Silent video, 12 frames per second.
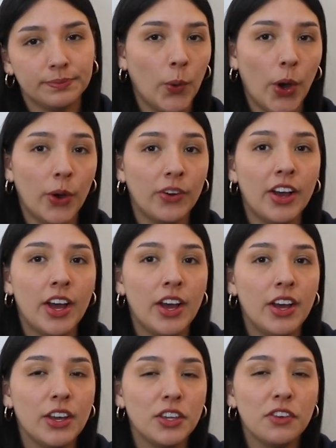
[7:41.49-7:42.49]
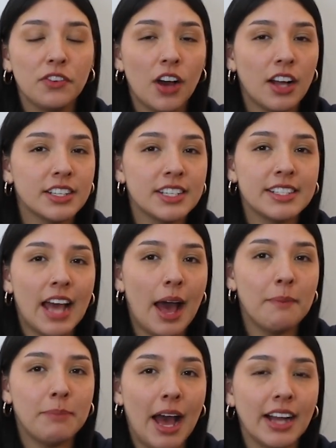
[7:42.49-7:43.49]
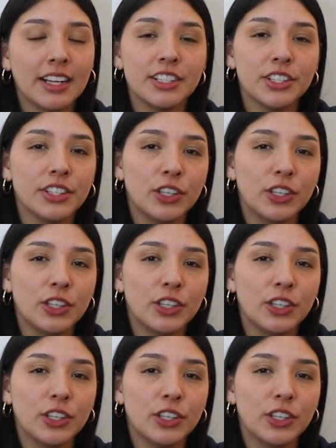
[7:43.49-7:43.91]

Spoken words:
Quote, "You've got to tap back into